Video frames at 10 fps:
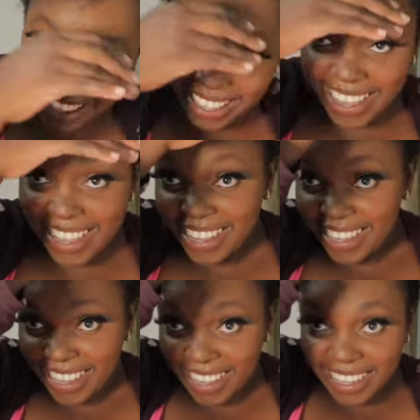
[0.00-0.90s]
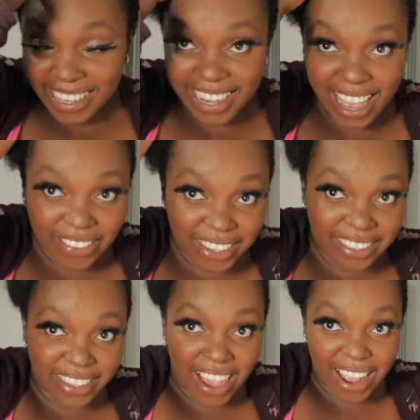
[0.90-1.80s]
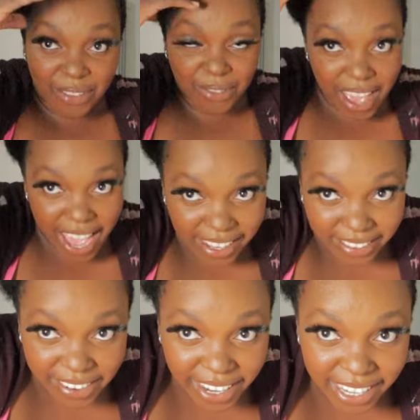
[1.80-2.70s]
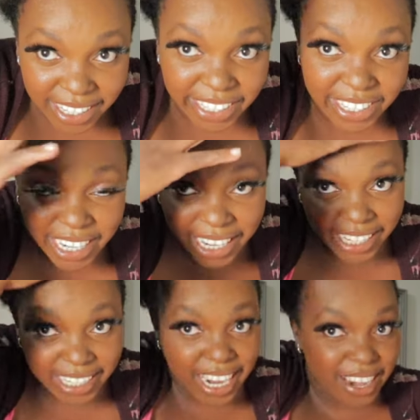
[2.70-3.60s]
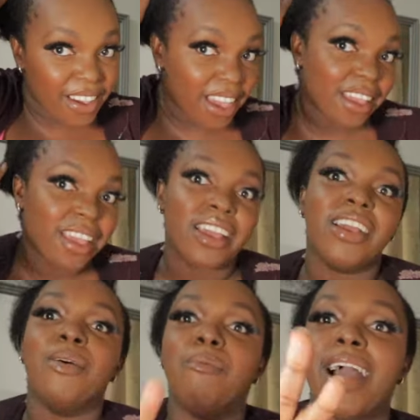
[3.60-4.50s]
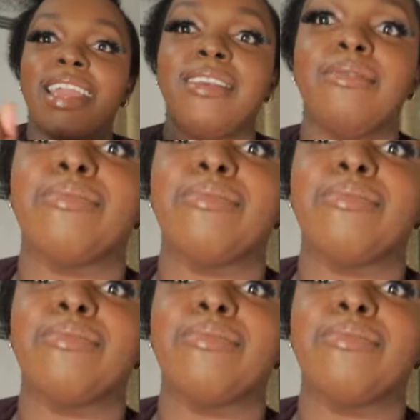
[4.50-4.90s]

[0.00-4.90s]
Let me start. It's already shrinked anyway. Bye.